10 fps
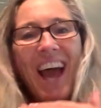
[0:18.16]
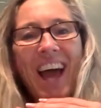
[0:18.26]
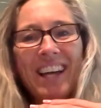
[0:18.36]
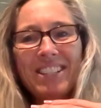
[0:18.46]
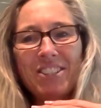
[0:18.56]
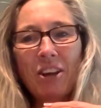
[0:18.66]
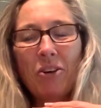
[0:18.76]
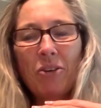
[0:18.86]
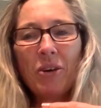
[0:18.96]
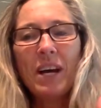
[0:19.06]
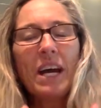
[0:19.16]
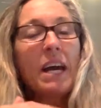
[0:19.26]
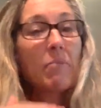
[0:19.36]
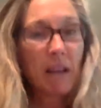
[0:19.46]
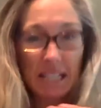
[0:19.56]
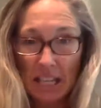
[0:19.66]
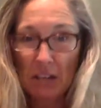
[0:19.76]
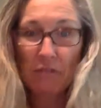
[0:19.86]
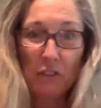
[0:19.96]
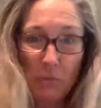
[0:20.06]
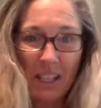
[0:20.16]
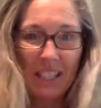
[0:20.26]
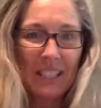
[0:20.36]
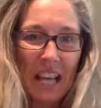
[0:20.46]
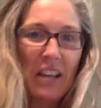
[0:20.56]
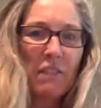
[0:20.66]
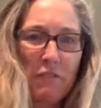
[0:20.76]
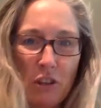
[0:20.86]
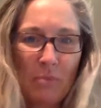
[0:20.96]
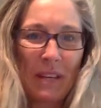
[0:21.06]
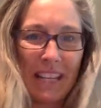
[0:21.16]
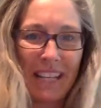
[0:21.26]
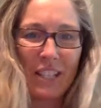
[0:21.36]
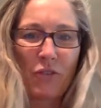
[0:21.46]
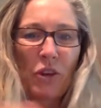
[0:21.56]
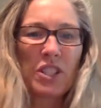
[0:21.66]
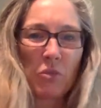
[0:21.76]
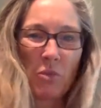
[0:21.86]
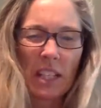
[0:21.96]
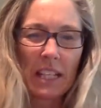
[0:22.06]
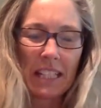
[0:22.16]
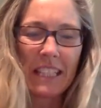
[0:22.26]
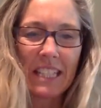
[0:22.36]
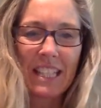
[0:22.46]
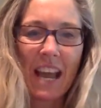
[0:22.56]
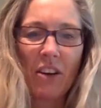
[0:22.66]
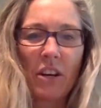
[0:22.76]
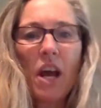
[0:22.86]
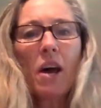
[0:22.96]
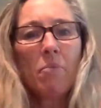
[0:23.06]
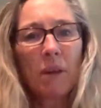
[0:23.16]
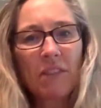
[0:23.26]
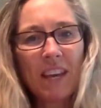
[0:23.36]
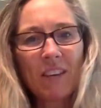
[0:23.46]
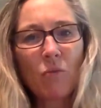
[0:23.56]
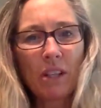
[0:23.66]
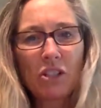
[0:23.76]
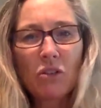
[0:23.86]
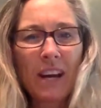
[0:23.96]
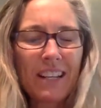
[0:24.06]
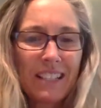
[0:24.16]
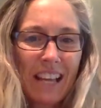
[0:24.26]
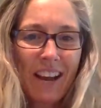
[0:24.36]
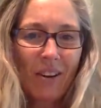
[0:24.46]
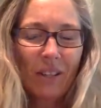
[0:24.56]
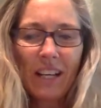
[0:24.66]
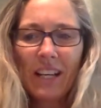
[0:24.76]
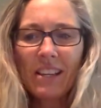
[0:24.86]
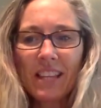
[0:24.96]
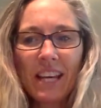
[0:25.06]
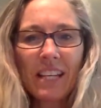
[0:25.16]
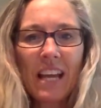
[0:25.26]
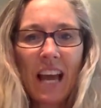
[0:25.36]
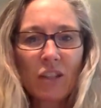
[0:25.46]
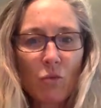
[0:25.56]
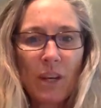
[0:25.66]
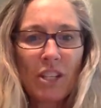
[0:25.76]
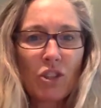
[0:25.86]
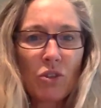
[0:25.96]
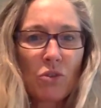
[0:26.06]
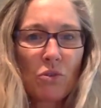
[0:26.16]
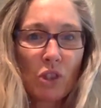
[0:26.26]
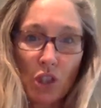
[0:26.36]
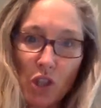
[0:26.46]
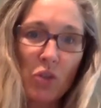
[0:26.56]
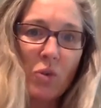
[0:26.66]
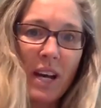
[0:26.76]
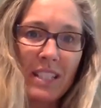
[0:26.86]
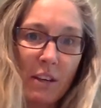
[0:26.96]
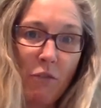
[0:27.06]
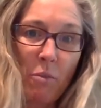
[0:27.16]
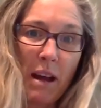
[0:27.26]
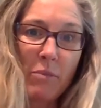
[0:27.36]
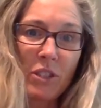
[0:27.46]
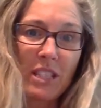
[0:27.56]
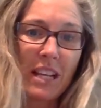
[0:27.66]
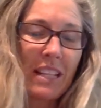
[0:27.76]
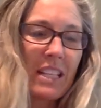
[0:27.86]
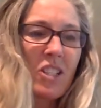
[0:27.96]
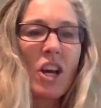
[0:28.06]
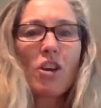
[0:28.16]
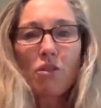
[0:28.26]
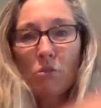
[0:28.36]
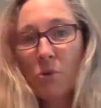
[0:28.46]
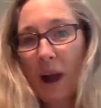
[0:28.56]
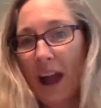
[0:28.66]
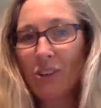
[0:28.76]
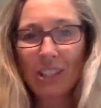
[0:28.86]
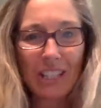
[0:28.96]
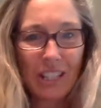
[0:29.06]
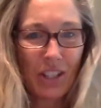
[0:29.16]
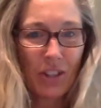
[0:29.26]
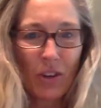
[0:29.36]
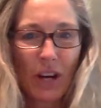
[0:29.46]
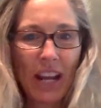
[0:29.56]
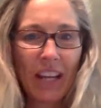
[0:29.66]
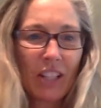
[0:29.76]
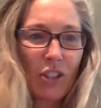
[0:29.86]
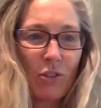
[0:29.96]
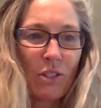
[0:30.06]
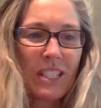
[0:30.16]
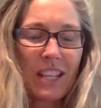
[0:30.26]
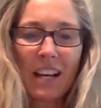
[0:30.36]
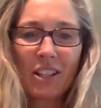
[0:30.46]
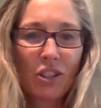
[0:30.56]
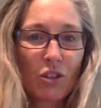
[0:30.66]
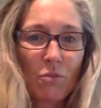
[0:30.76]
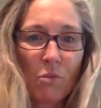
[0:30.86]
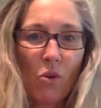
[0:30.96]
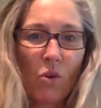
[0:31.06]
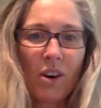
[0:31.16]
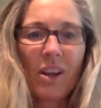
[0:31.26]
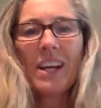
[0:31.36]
And so it might take a few minutes and a few meetings for us to really get this down. But then once you got it down, then as we do new and different Bible studies throughout the year and you decide to do more,